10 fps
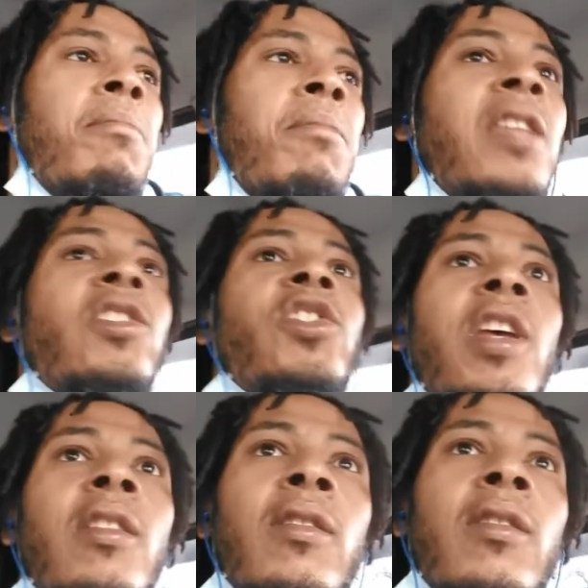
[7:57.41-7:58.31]

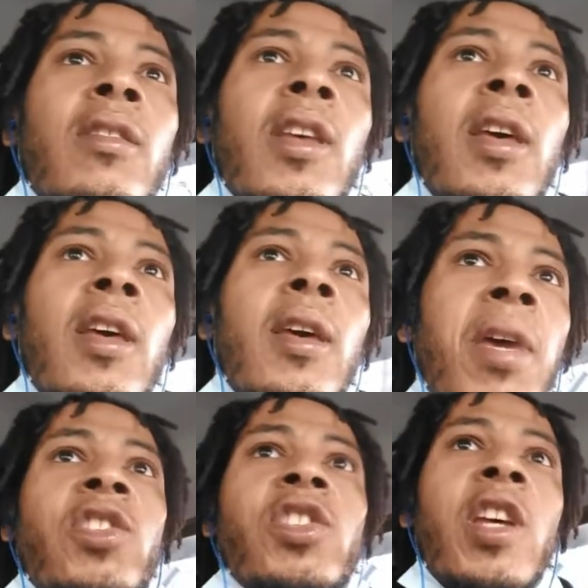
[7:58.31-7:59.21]
mention
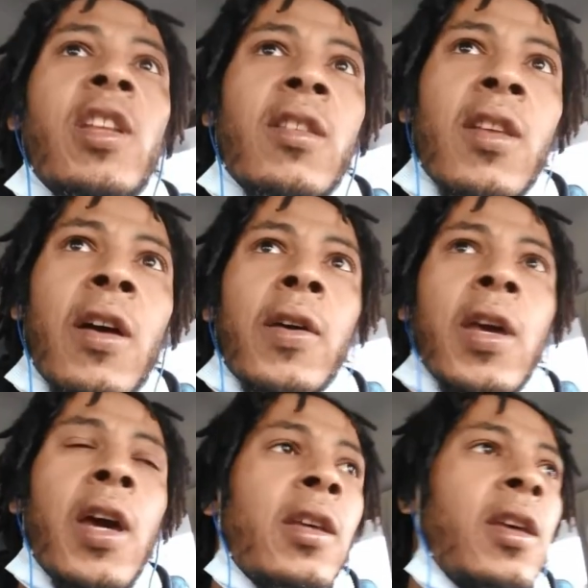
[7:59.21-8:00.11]
mention
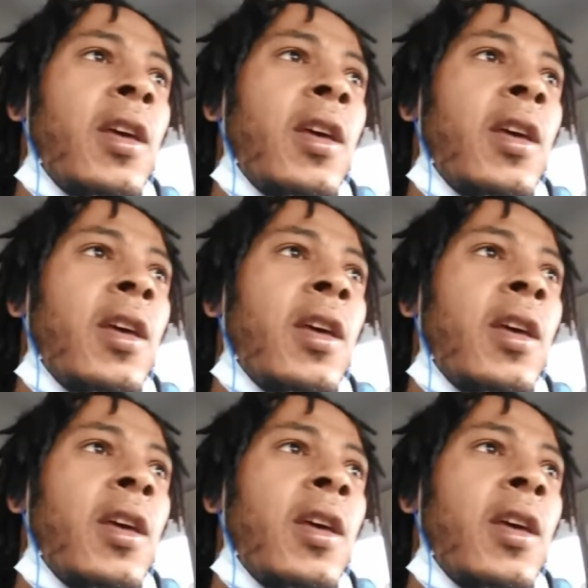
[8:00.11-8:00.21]
okay?